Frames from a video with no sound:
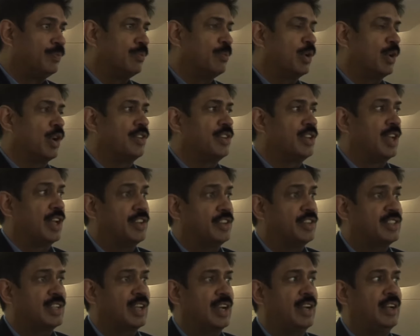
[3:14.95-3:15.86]
But on the other
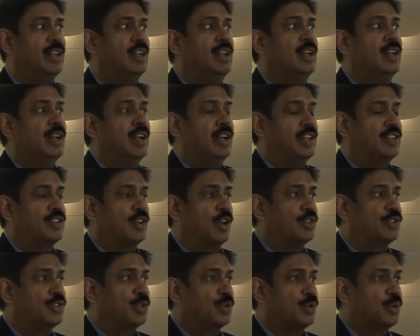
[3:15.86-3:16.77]
side, it's
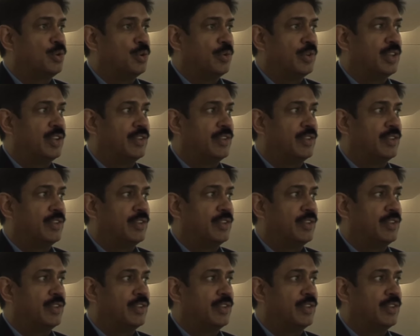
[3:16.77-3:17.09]
also to do with